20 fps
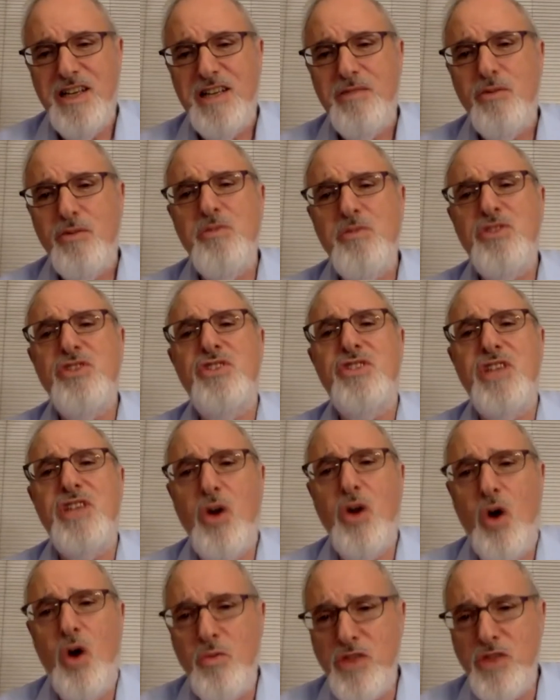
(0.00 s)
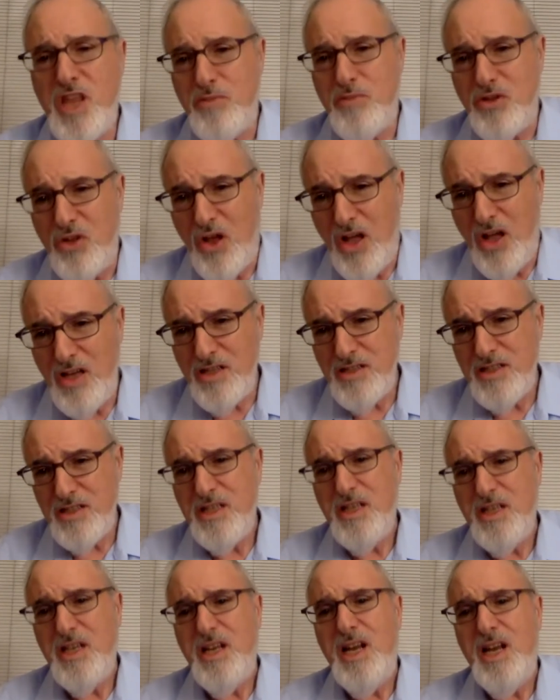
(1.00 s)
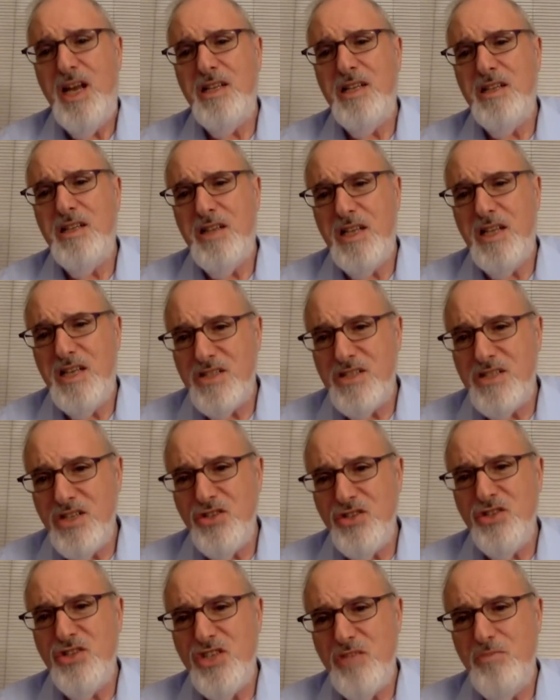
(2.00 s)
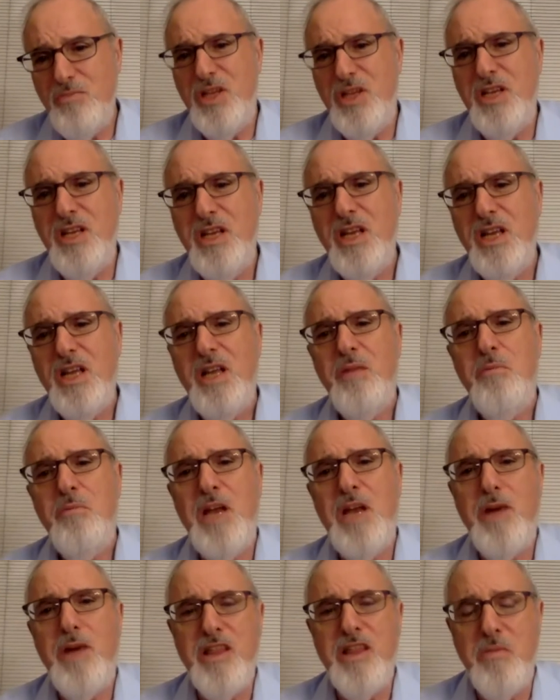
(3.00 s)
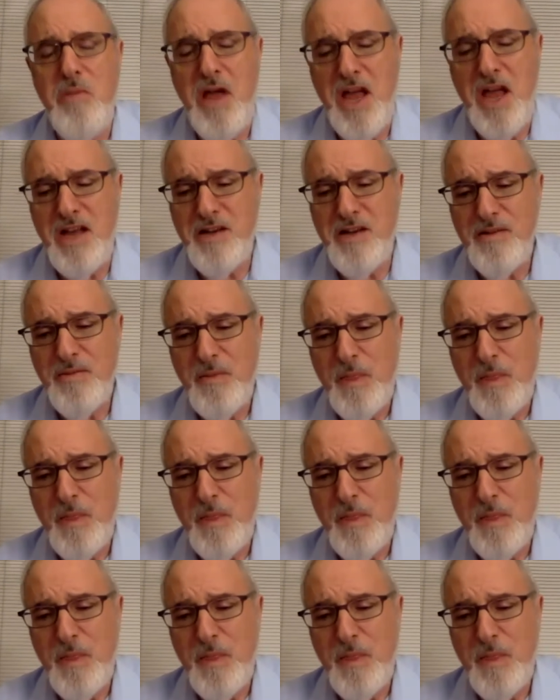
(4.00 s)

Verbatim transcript: Women should stay home where they belong, and the decision should be made by the man.